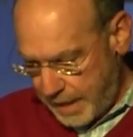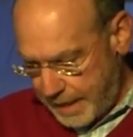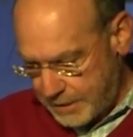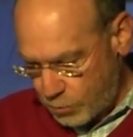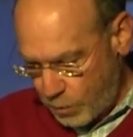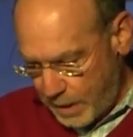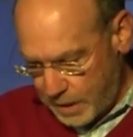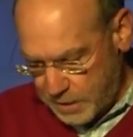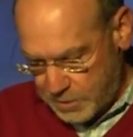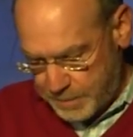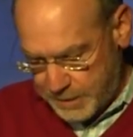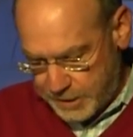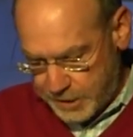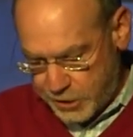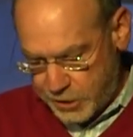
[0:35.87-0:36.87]
as well as
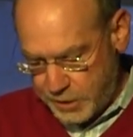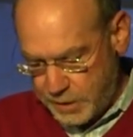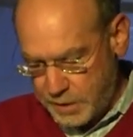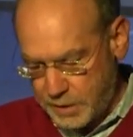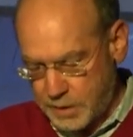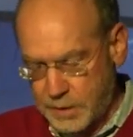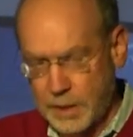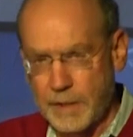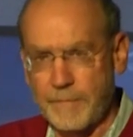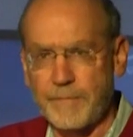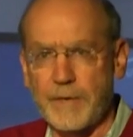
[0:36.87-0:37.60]
positions, uh,